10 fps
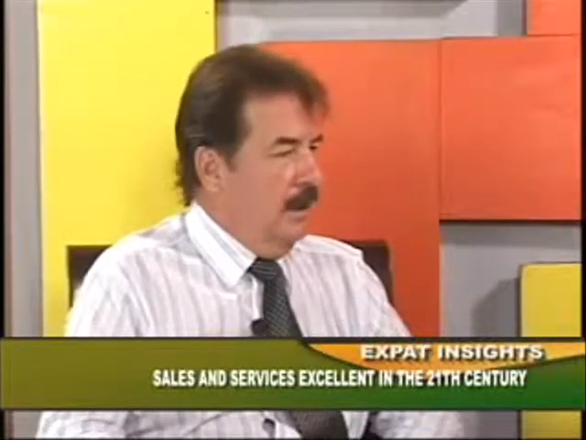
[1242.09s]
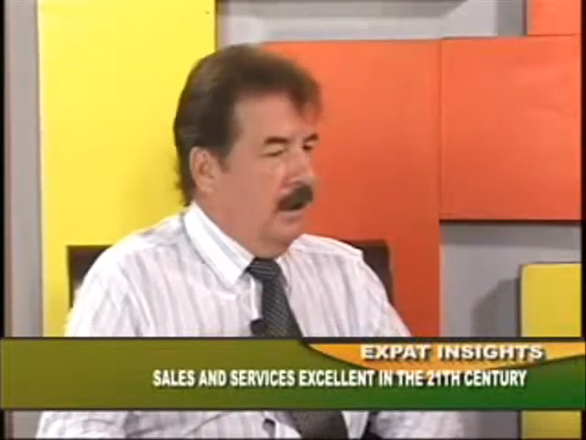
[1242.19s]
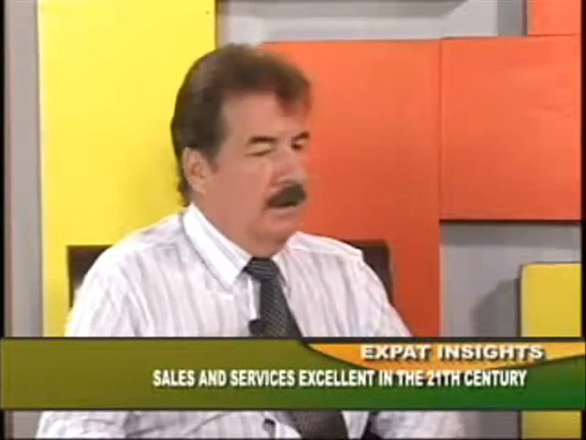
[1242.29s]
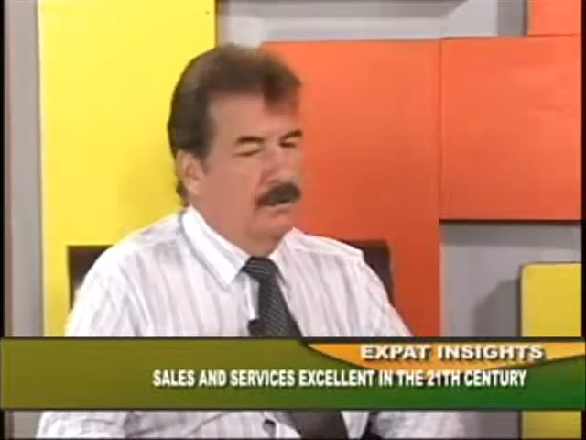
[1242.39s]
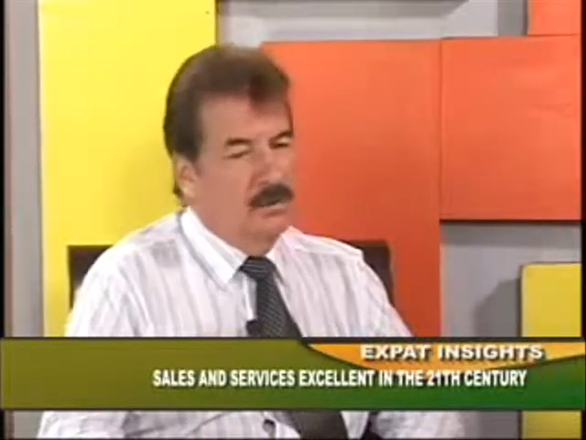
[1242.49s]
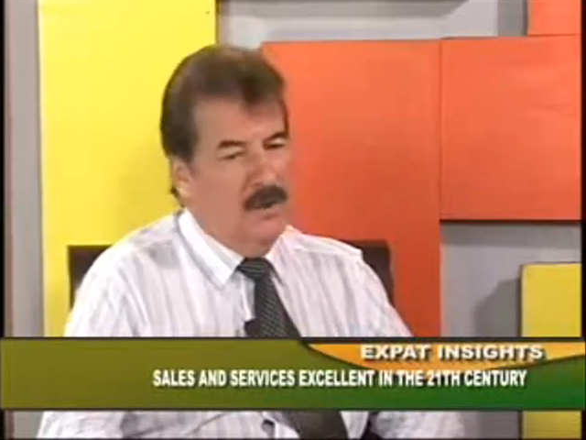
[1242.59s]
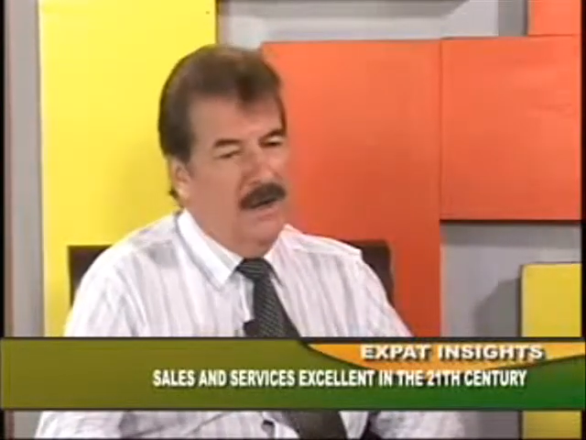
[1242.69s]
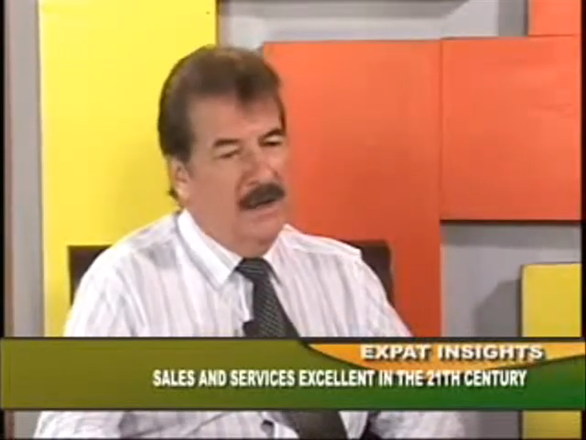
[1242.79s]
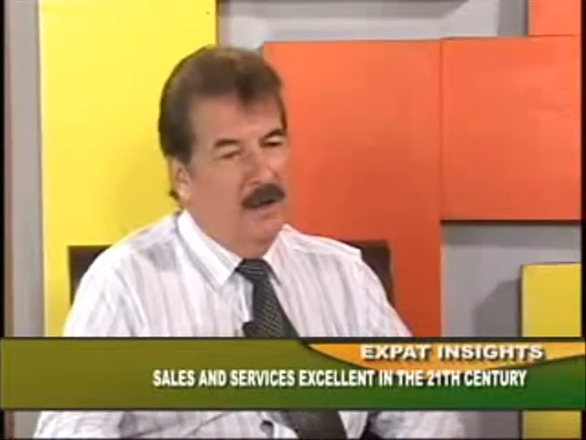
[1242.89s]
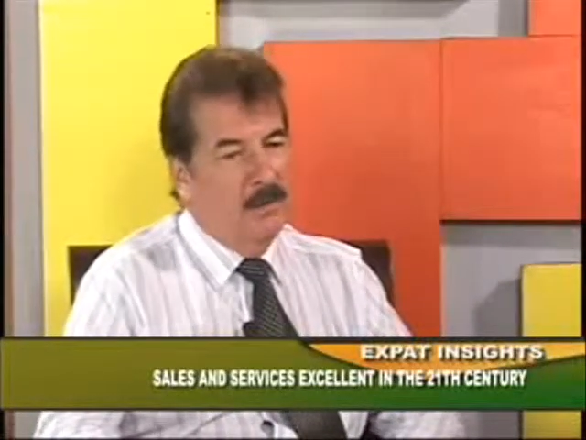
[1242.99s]
to
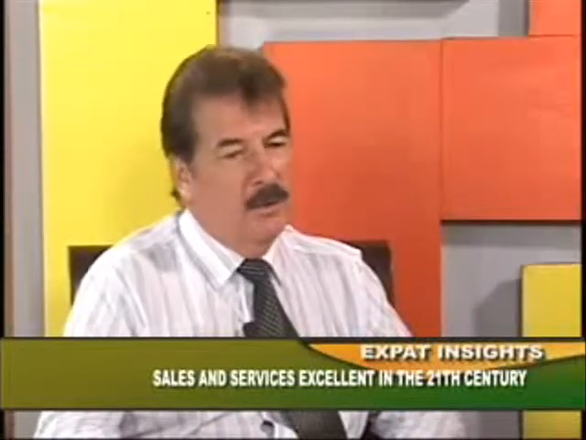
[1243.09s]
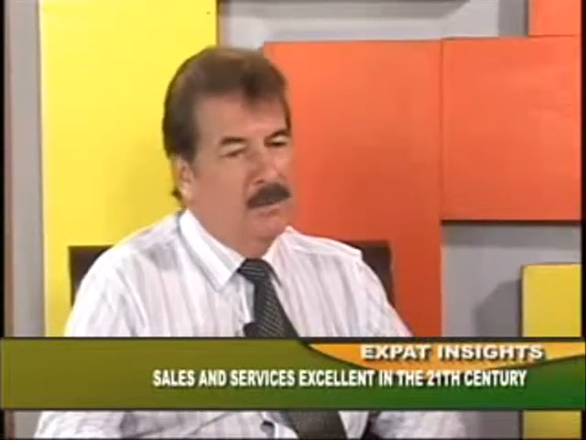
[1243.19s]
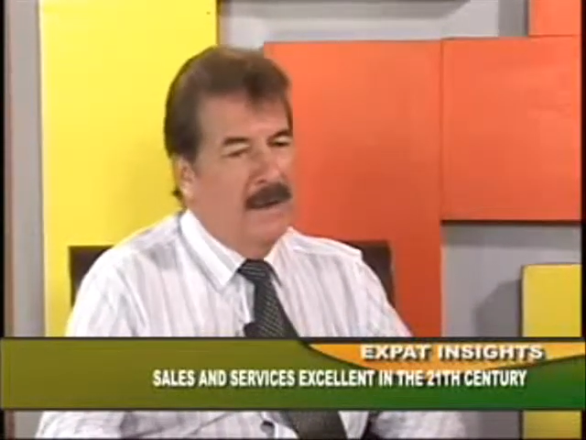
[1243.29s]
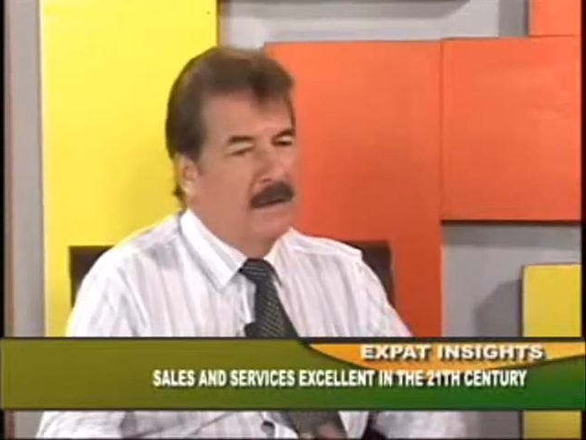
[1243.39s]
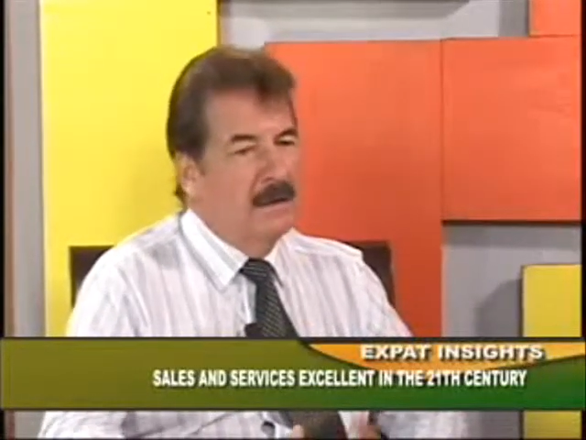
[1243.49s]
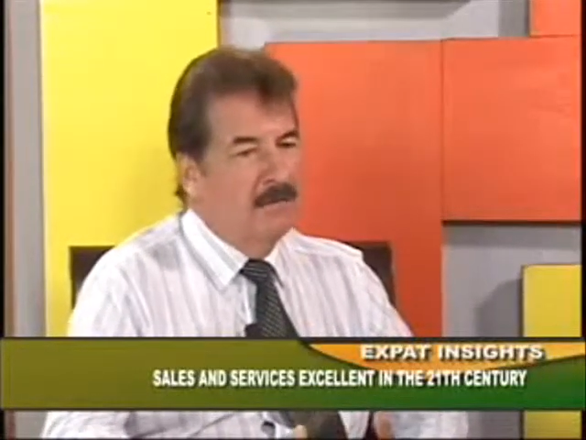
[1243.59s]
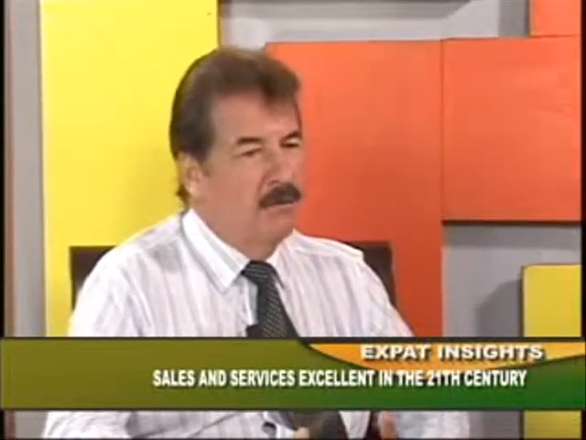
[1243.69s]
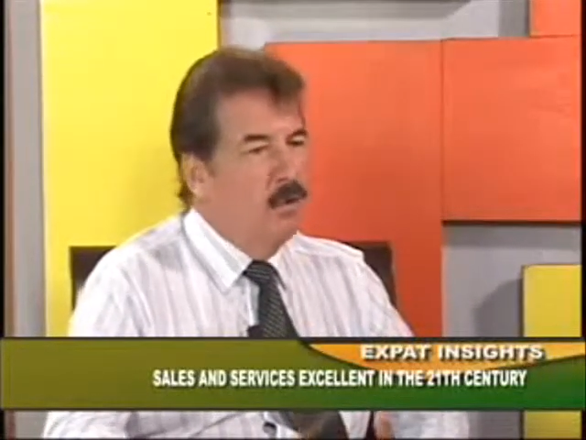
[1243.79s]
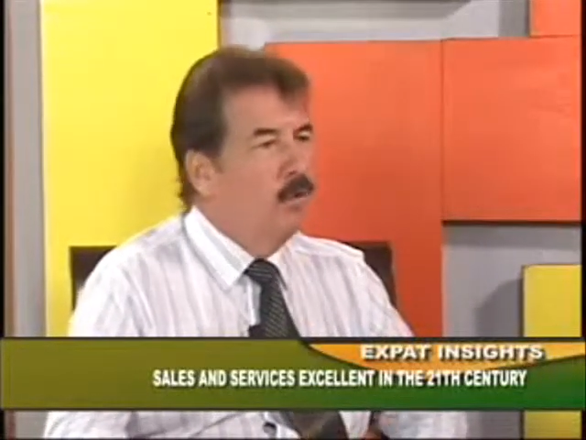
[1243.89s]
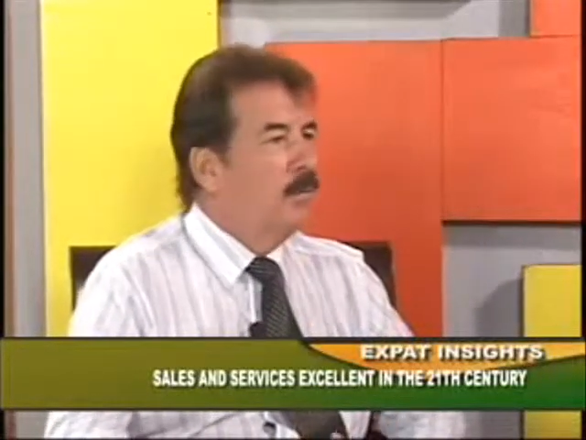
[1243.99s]
try and help you make an
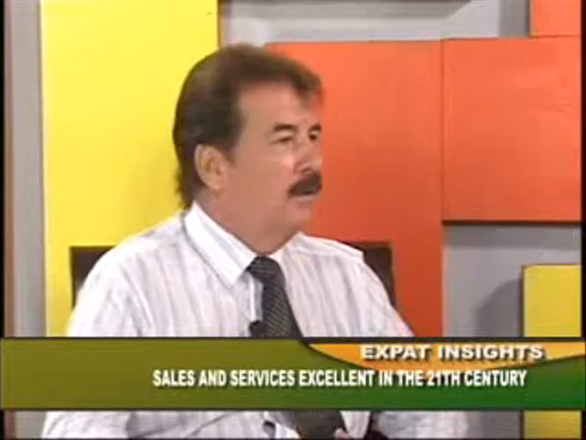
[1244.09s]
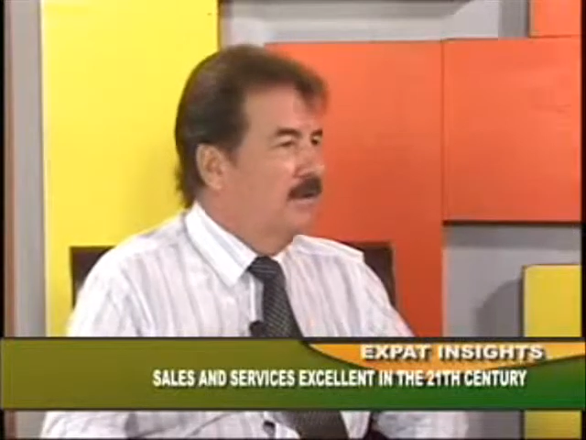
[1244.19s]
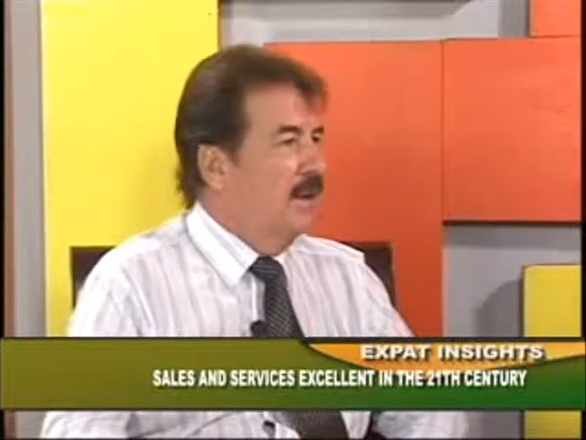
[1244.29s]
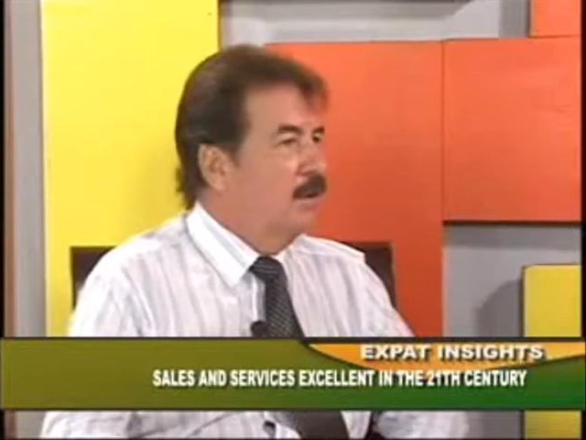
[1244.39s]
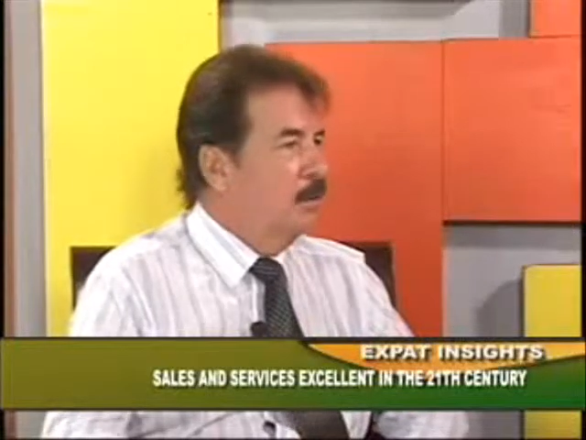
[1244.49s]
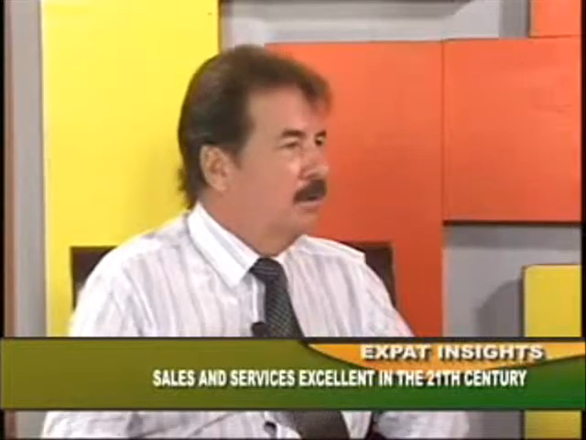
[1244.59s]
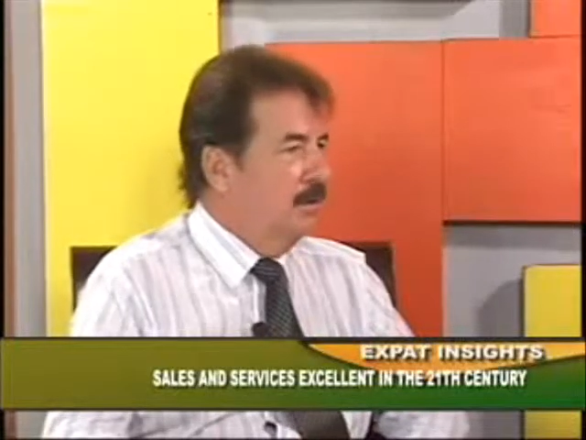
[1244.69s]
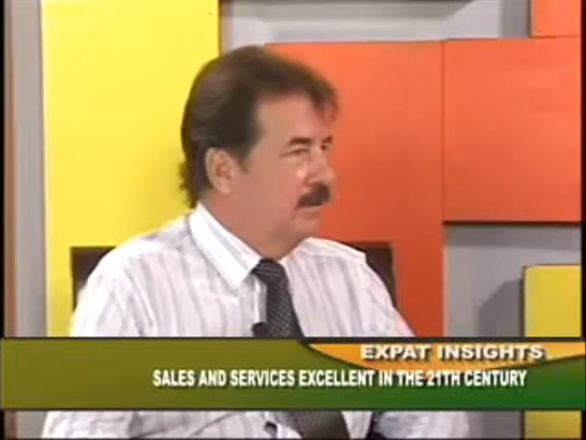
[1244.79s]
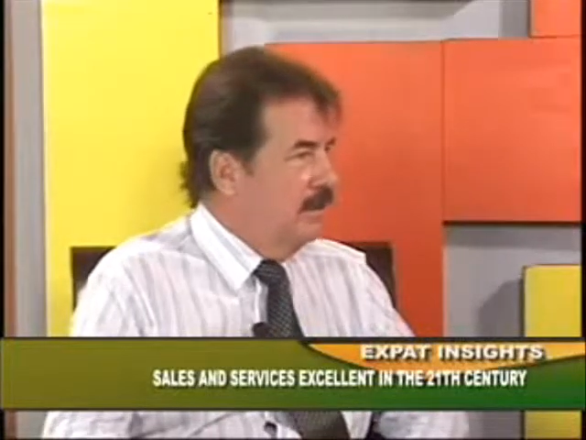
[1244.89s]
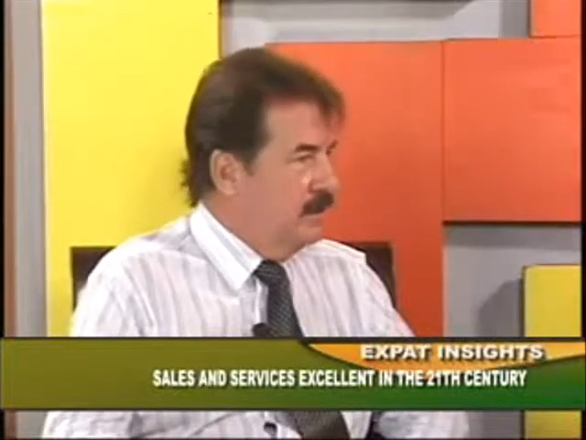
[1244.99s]
informed and sensible
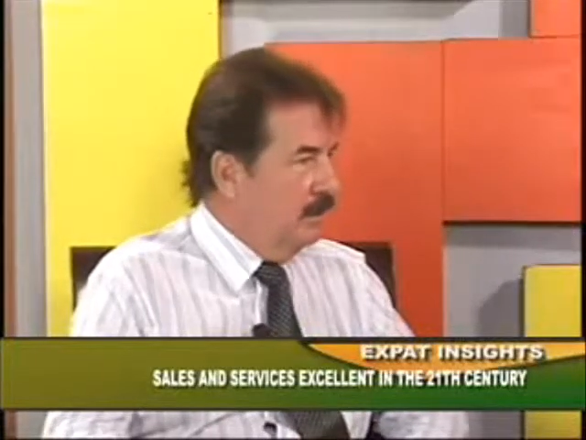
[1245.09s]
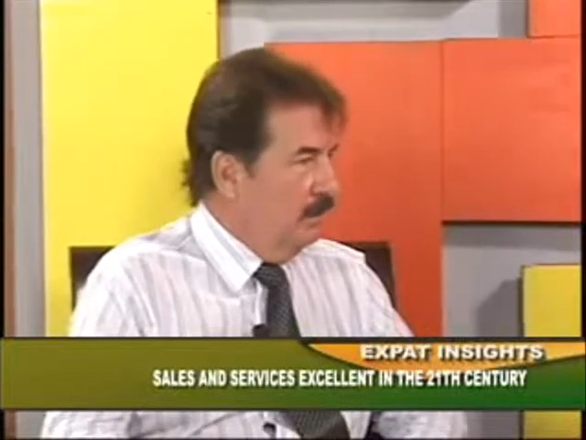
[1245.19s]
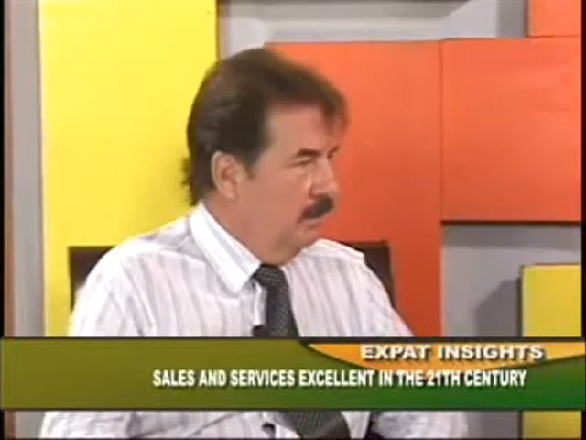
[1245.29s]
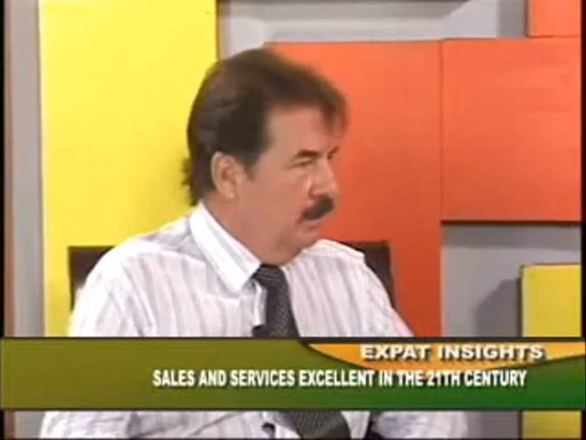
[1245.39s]
decision,